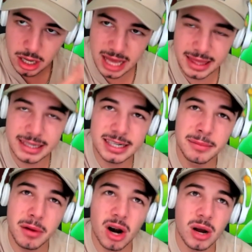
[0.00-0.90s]
I think
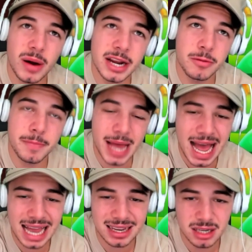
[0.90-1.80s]
tomorrow I do
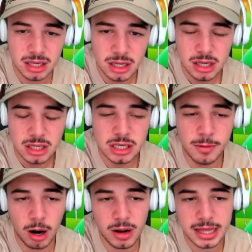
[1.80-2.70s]
back.
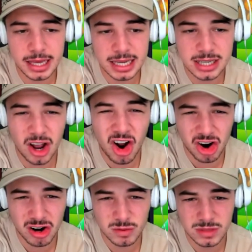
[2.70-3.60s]
Tomorrow, I think it's
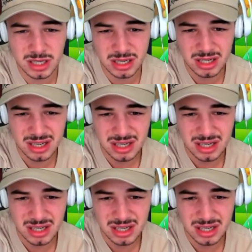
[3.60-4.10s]
arms.